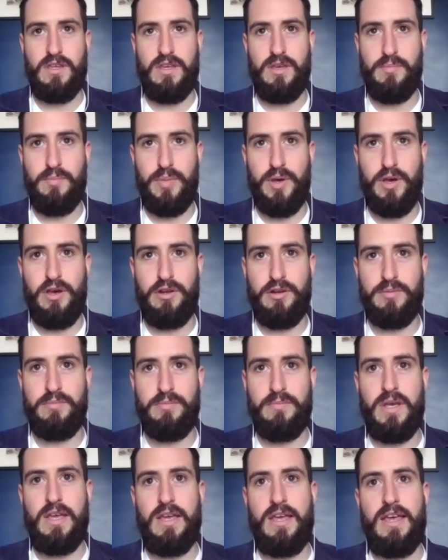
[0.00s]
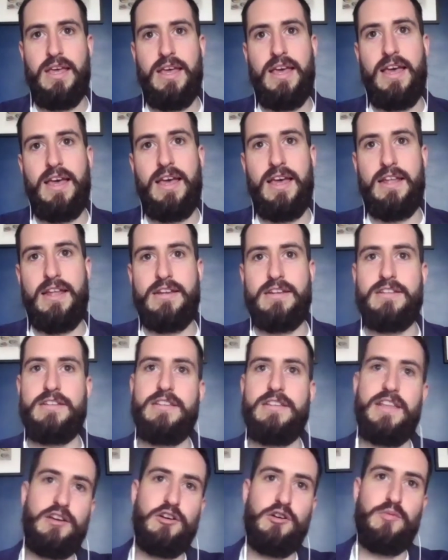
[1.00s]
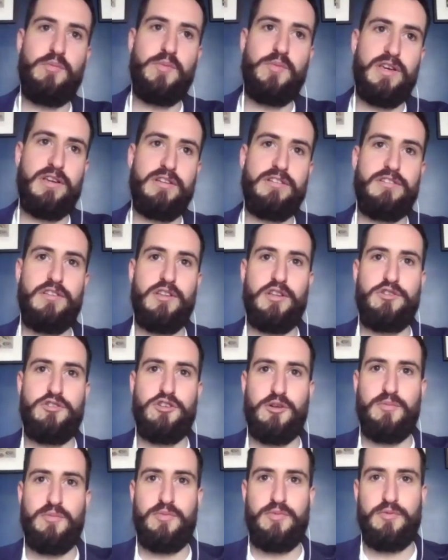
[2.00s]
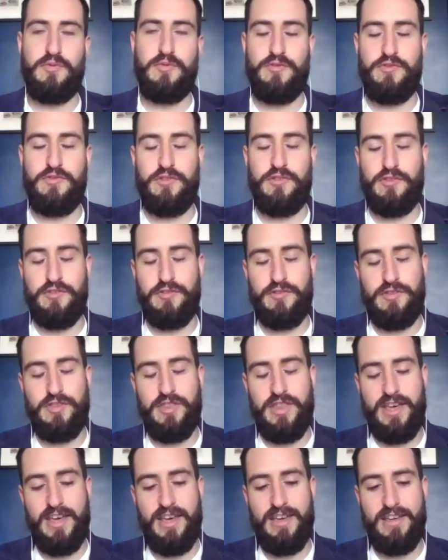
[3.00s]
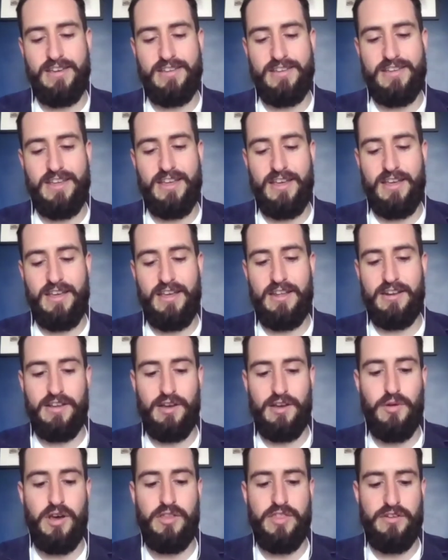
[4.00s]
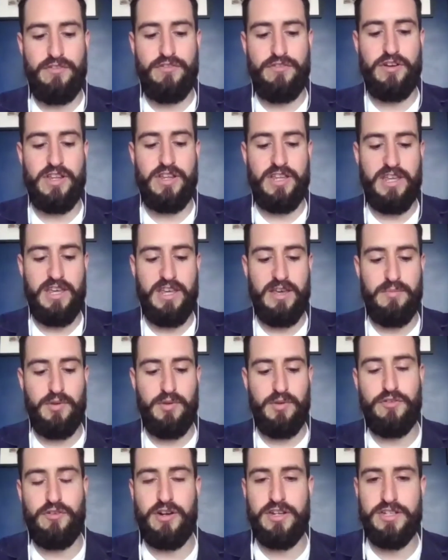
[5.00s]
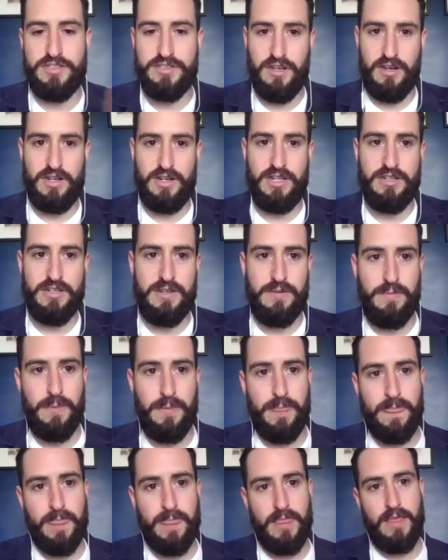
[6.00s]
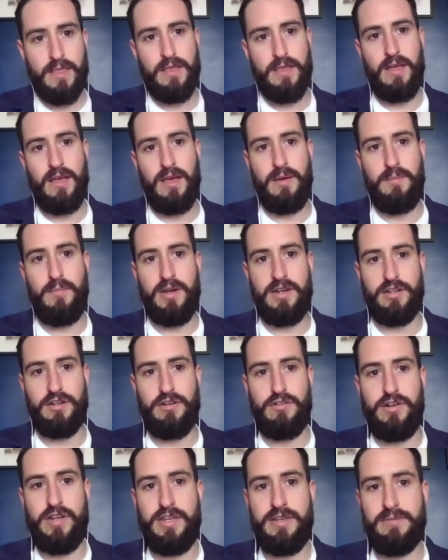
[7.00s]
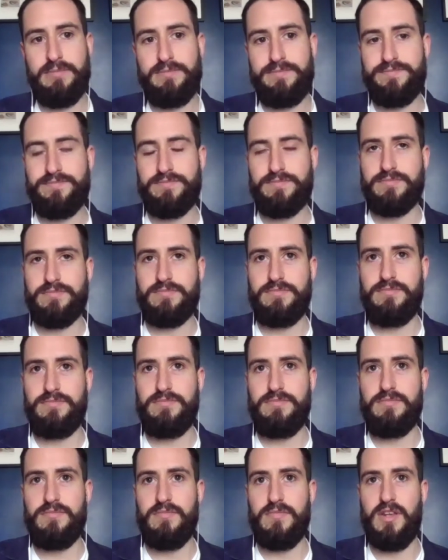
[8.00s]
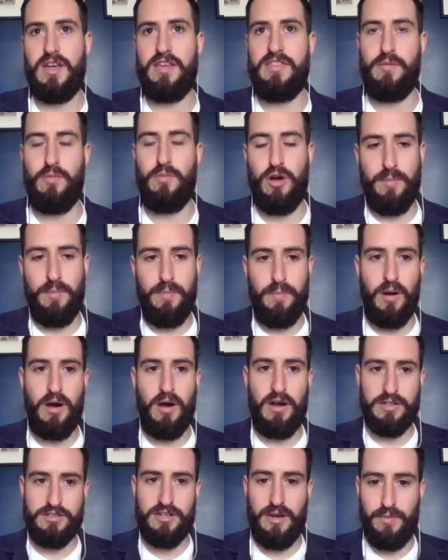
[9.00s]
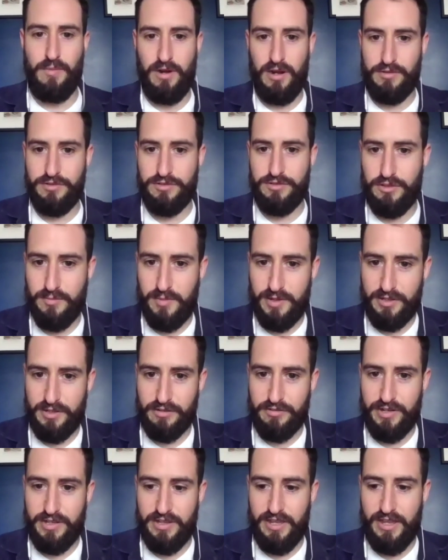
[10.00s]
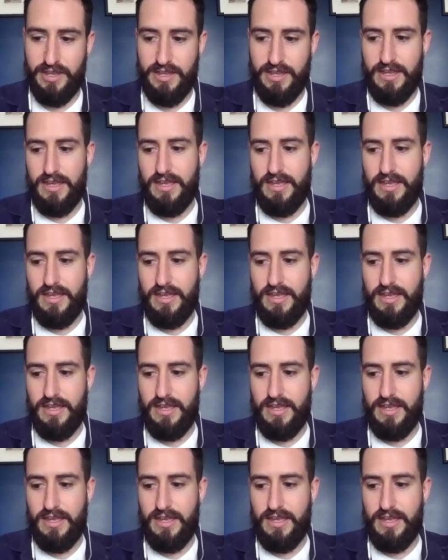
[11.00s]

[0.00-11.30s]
in Burnham, and they got me a job for there. And I worked there for a year before I started my degree, and then worked part-time while I was doing my degree there,